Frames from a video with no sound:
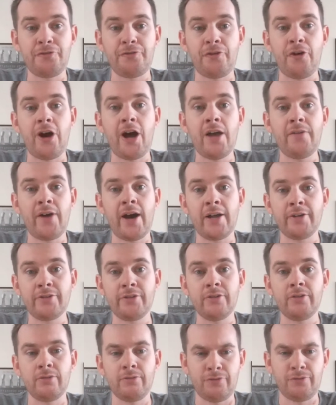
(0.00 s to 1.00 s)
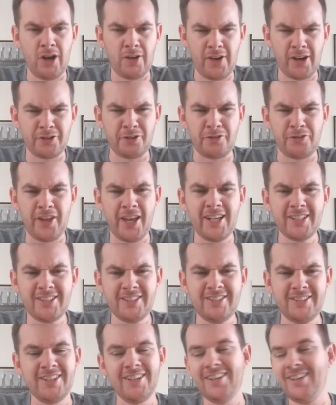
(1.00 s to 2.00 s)
500
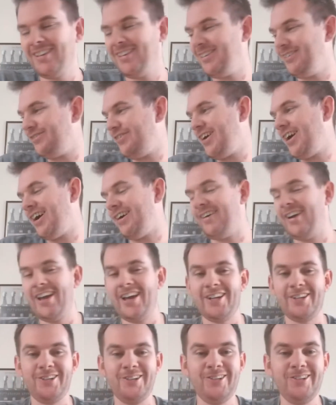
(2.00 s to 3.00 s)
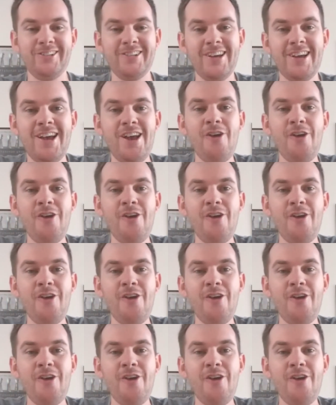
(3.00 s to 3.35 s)
500,000 far out, dude.